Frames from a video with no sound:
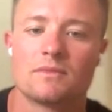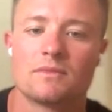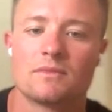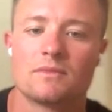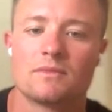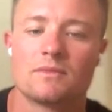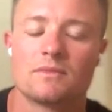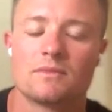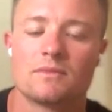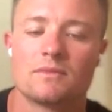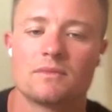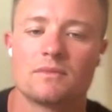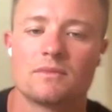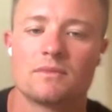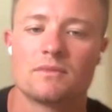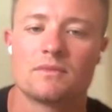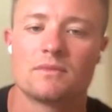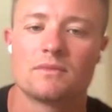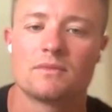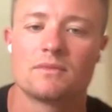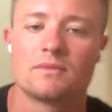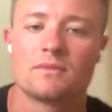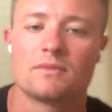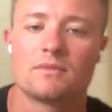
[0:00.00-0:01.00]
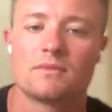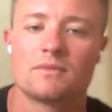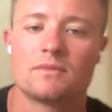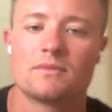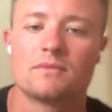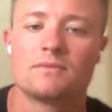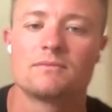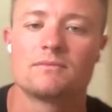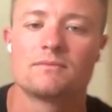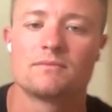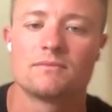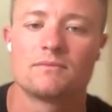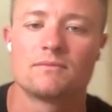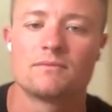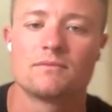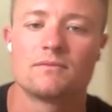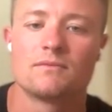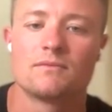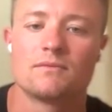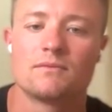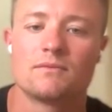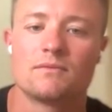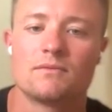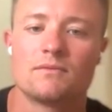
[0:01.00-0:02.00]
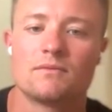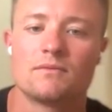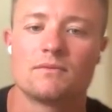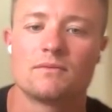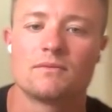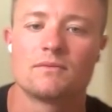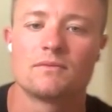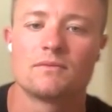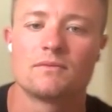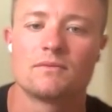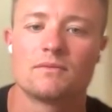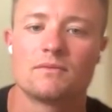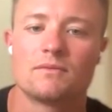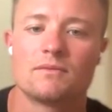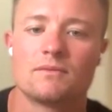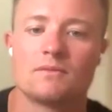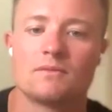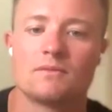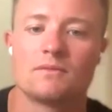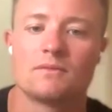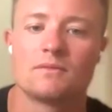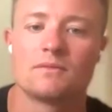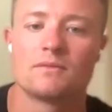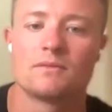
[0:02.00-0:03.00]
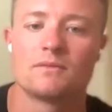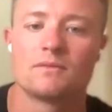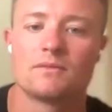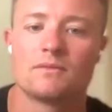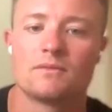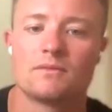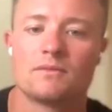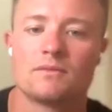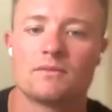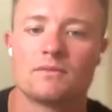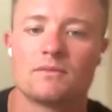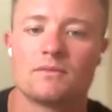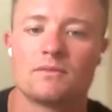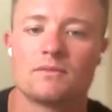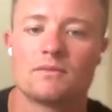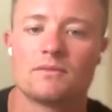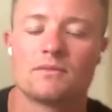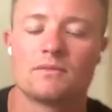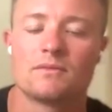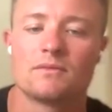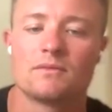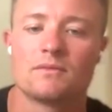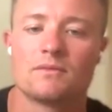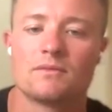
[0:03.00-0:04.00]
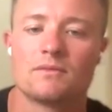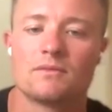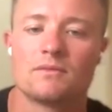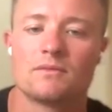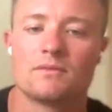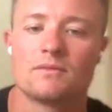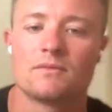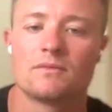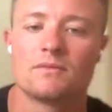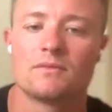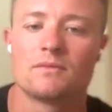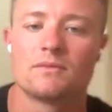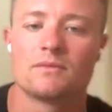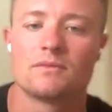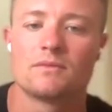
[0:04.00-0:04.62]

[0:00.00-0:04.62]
No words are spoken by the person on screen.